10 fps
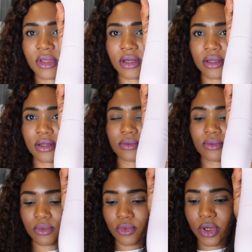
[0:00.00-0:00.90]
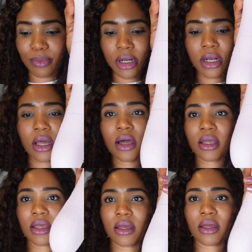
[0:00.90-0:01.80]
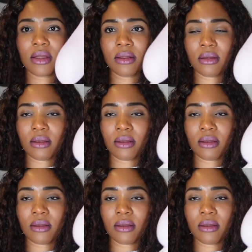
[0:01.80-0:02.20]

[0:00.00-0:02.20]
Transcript: and then we plug it.